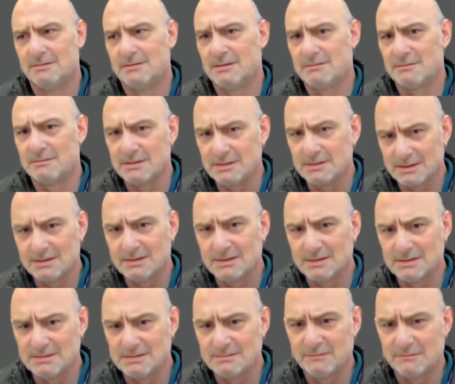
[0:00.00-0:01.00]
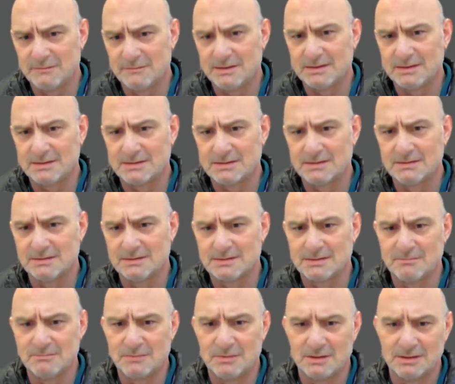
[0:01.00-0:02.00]
no, and it is a flag
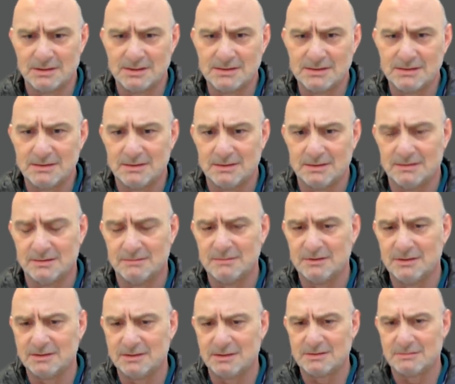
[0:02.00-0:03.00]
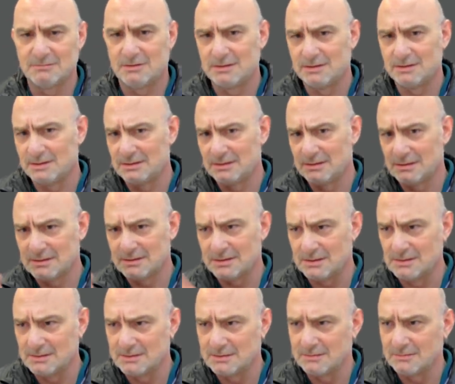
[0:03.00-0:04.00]
symbol, isn't it? I mean, that's why Hitler
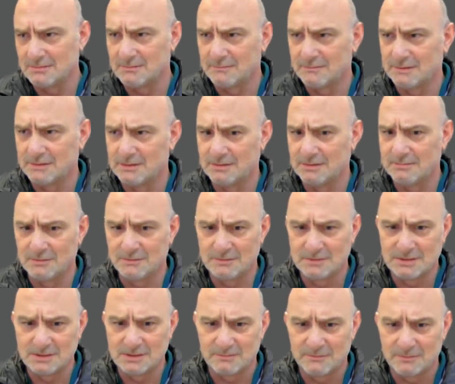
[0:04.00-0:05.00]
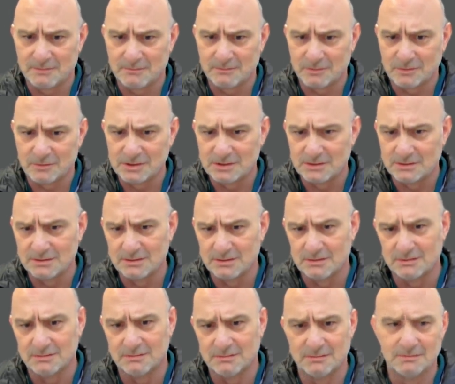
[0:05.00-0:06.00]
changed the name of a ship from
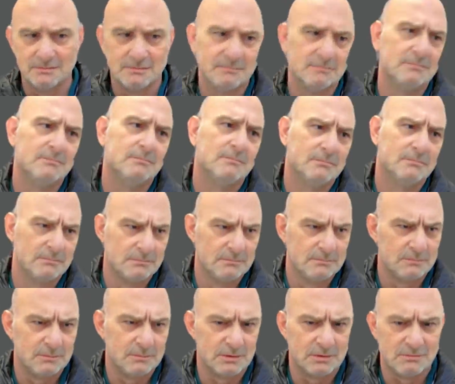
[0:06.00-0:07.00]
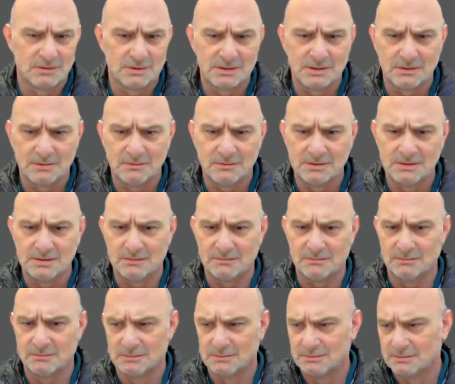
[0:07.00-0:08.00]
Deutschland to, what was it,
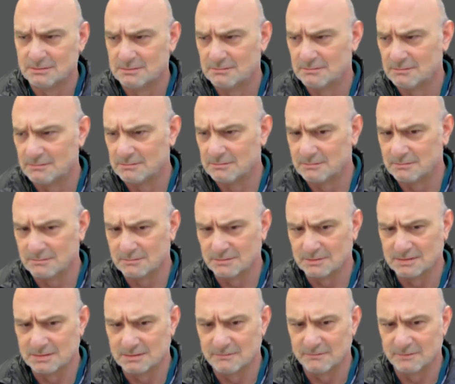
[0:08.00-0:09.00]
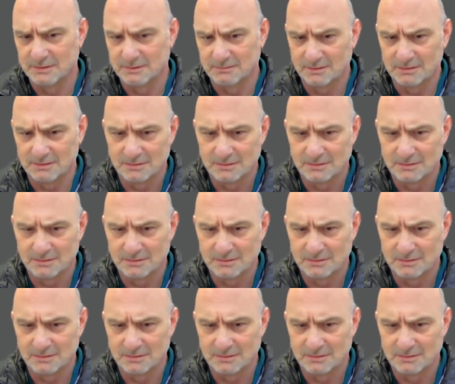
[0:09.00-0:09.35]
Lutzow or something,